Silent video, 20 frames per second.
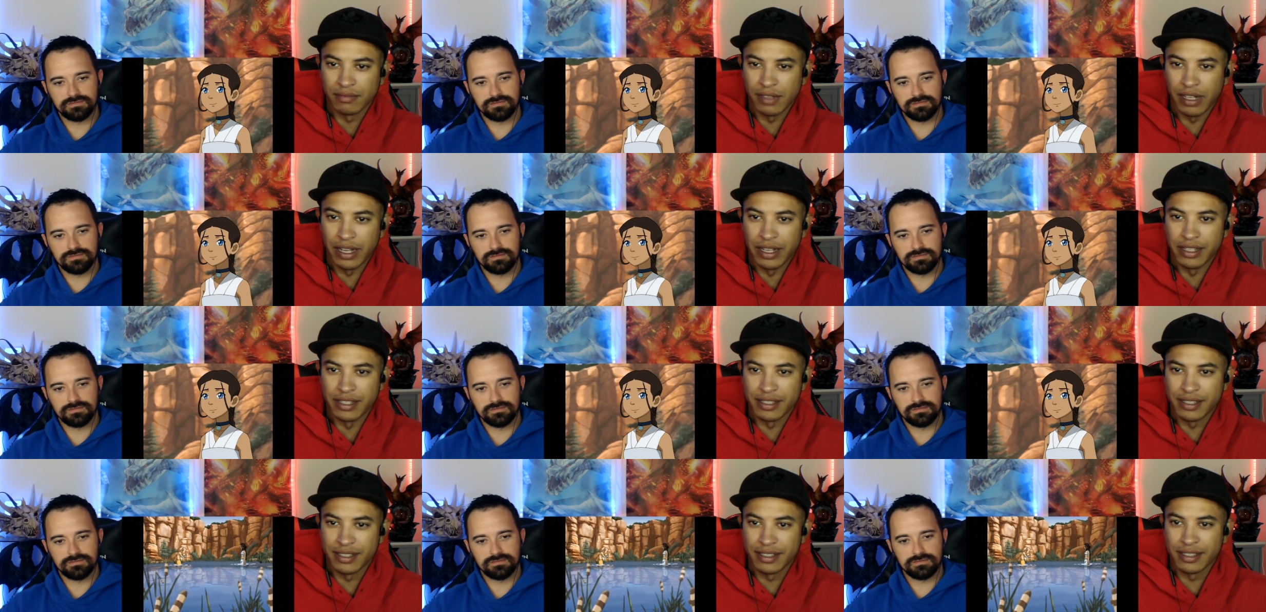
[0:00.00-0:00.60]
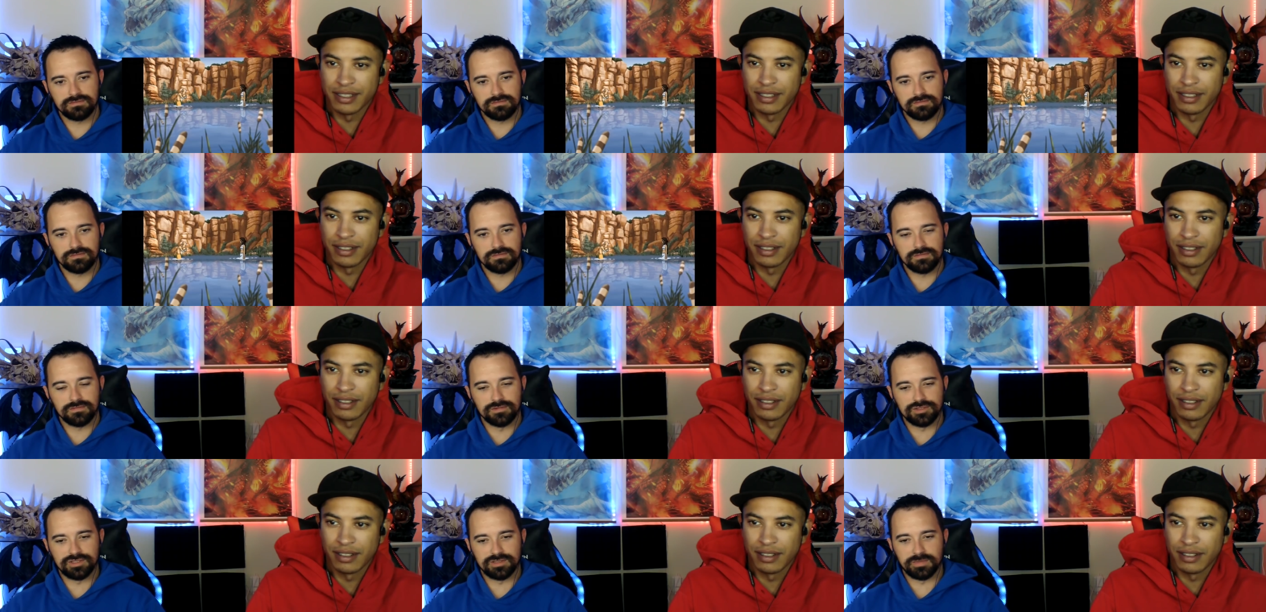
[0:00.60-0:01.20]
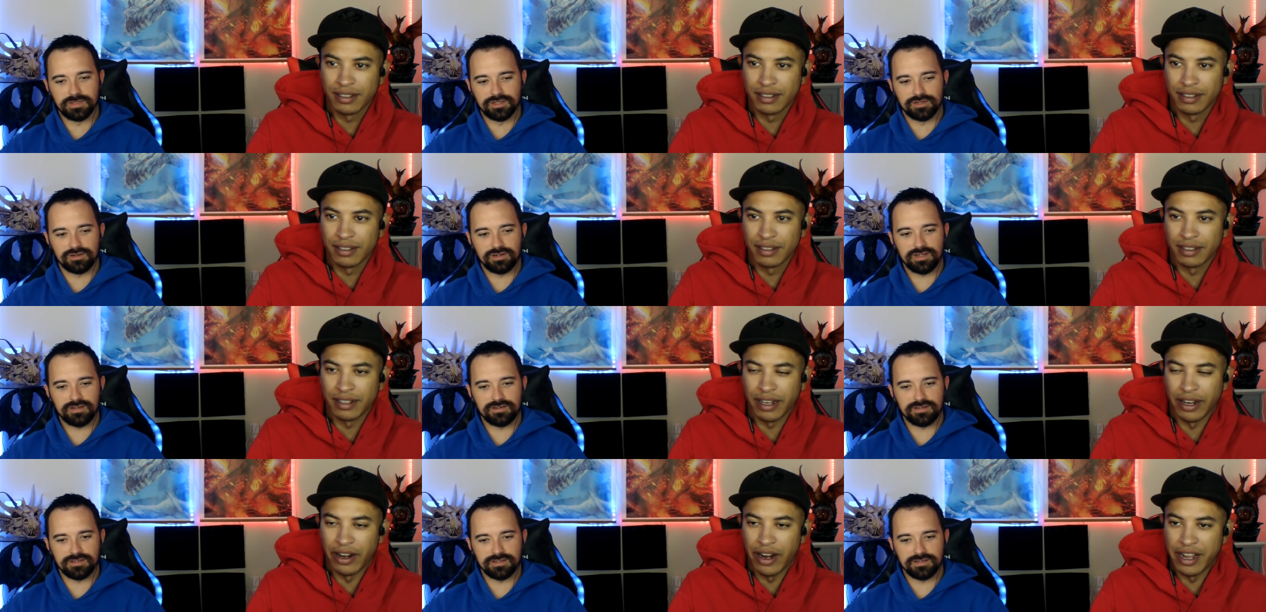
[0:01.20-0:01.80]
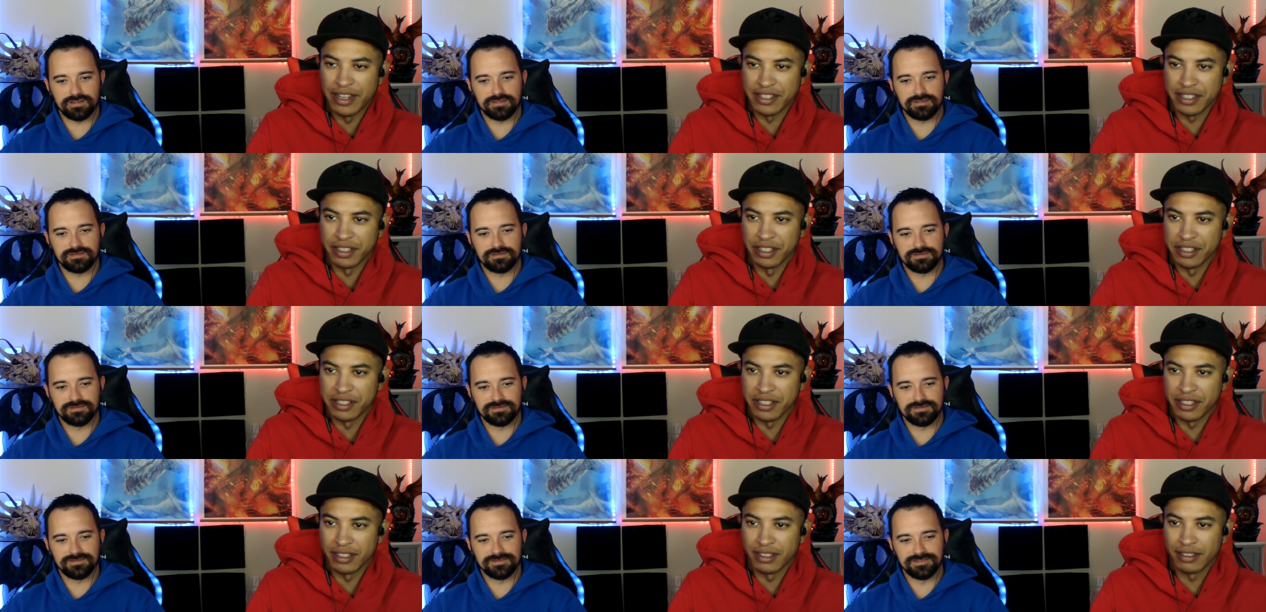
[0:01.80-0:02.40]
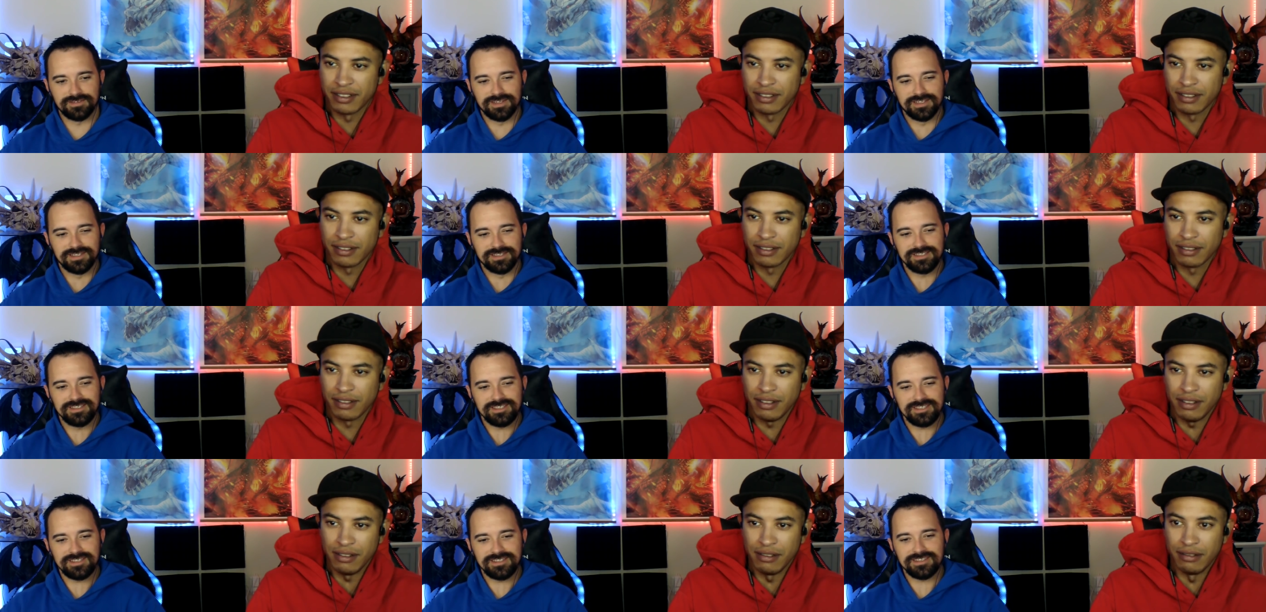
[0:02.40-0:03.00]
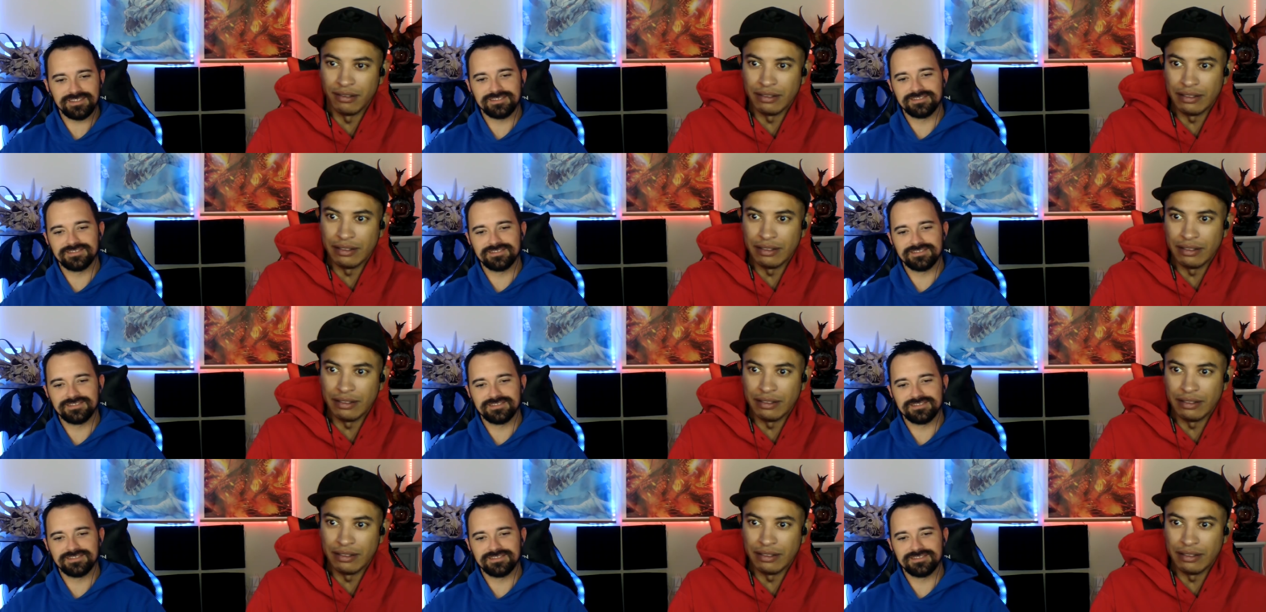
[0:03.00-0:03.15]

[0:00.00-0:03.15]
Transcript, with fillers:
Speaker 1: Nice.
Speaker 2: She let cry. Her eyes glisten. Right?